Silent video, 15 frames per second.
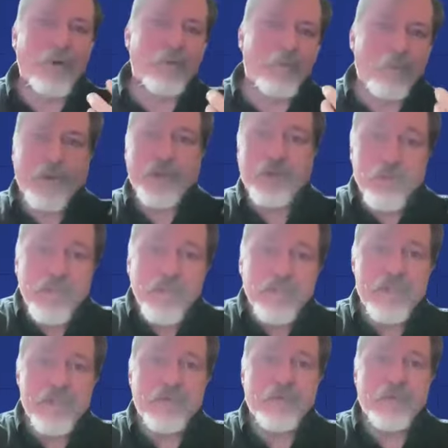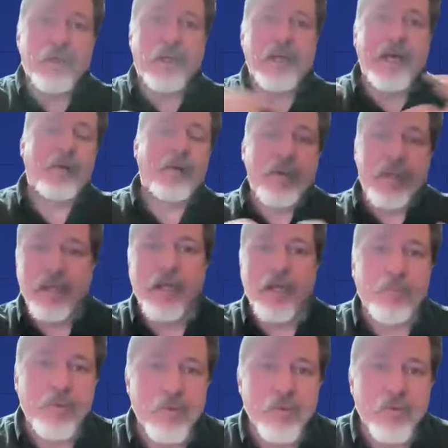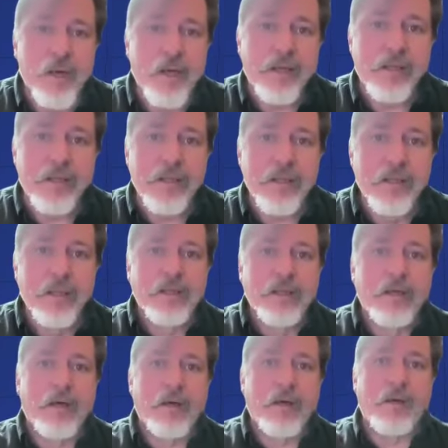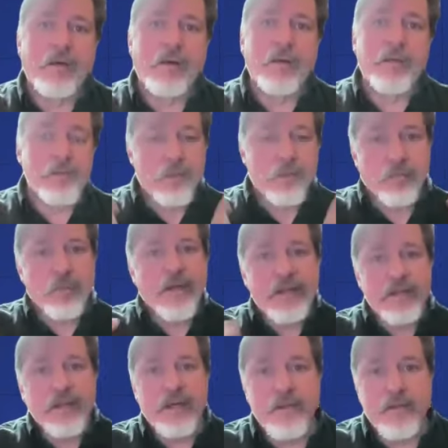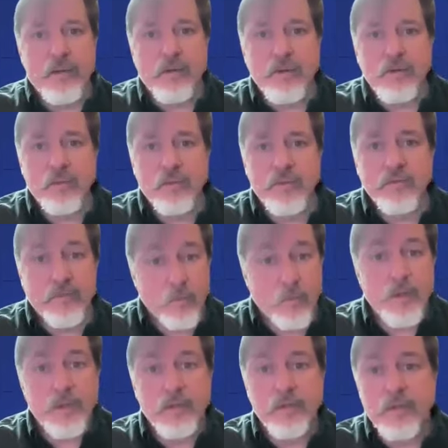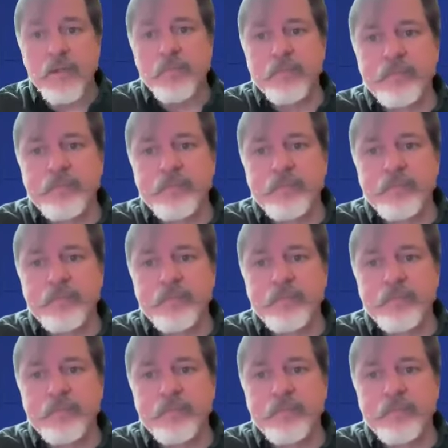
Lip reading: what your team is doing and how we can help you directly and sort of right size our tools for what you need.